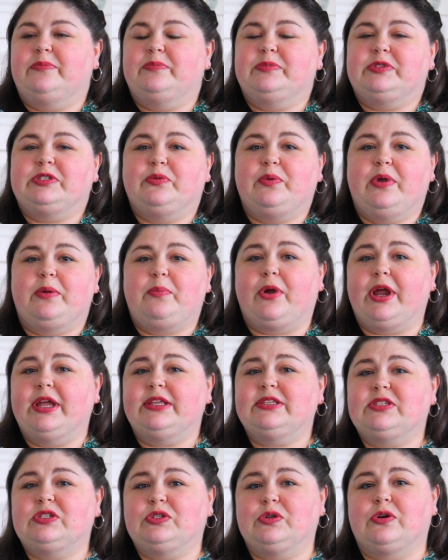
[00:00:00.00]
So we
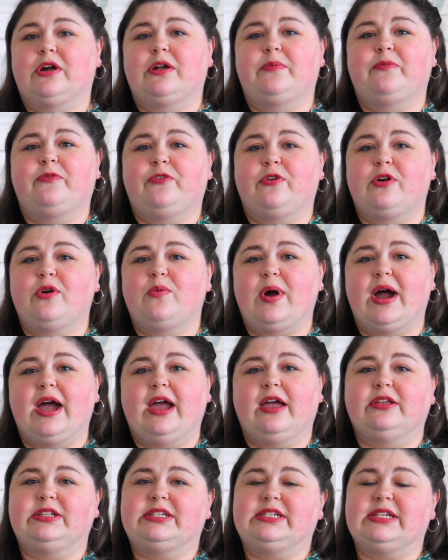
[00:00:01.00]
brainstorm for a
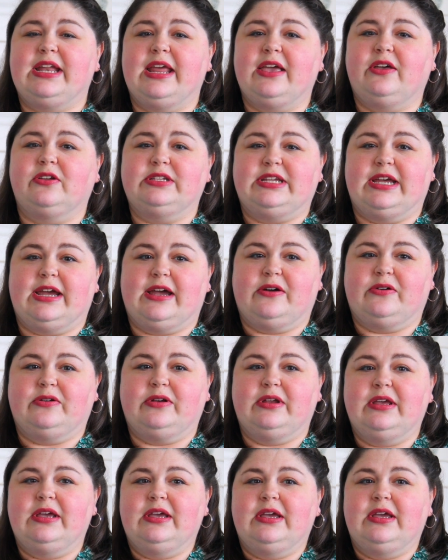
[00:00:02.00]
while to nail down